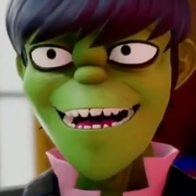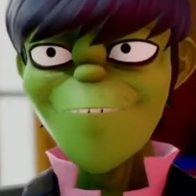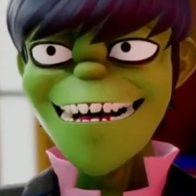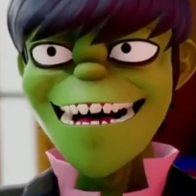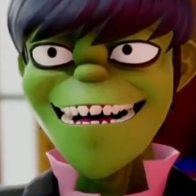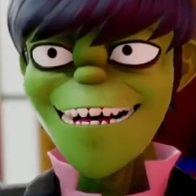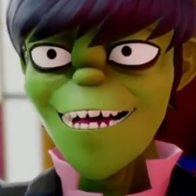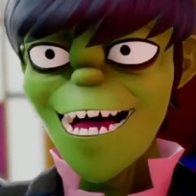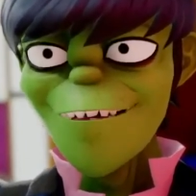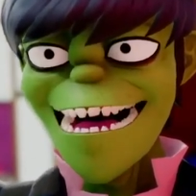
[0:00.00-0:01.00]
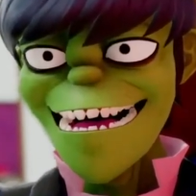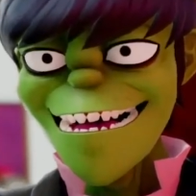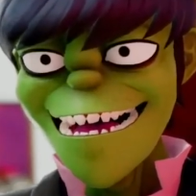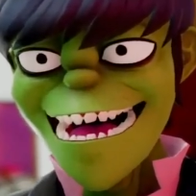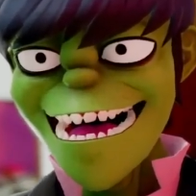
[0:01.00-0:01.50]
what about, what
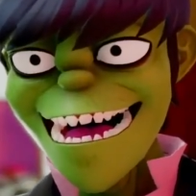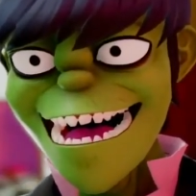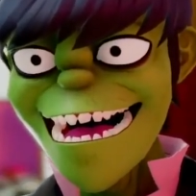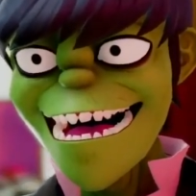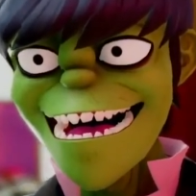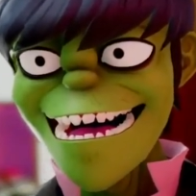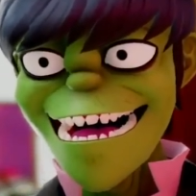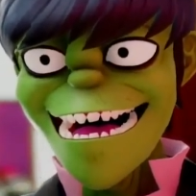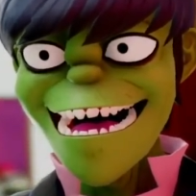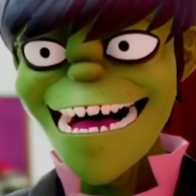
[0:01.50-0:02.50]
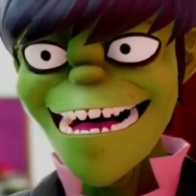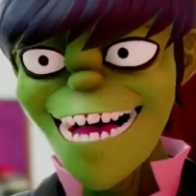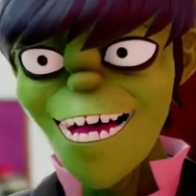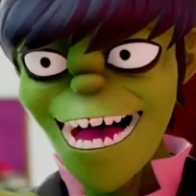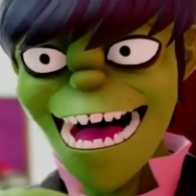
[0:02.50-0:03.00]
about that, eh? Eh,
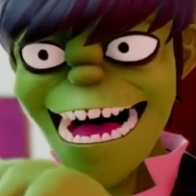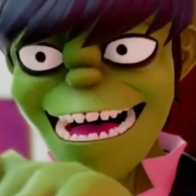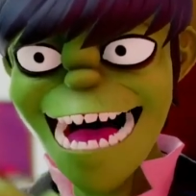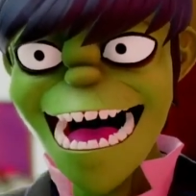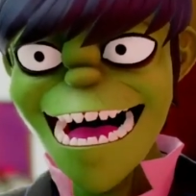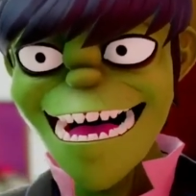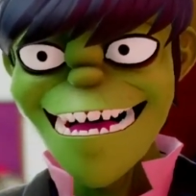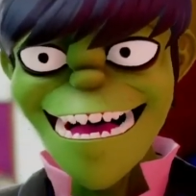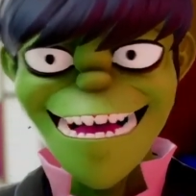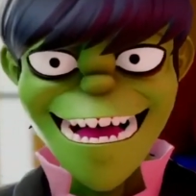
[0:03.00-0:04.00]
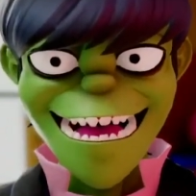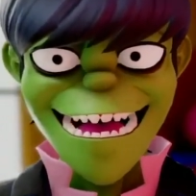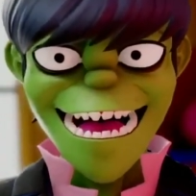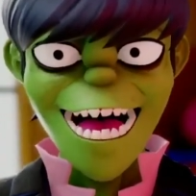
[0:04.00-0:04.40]
did you hear that, did you?